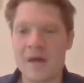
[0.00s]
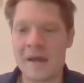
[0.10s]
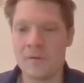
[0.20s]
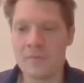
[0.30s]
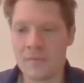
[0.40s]

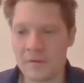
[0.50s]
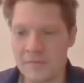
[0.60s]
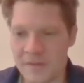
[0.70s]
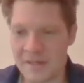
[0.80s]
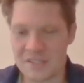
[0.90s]
don't
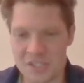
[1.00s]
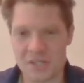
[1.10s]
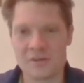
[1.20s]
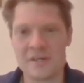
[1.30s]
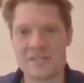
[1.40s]
think as a
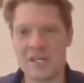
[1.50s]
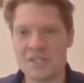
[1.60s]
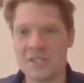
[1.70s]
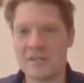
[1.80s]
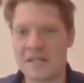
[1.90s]

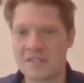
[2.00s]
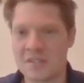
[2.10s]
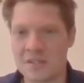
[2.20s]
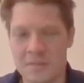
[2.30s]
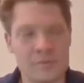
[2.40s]
generalization that's
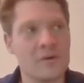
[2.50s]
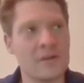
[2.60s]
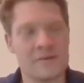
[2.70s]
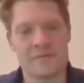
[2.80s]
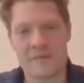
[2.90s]

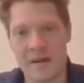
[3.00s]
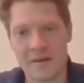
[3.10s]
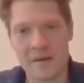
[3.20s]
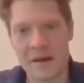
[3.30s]
completely fair.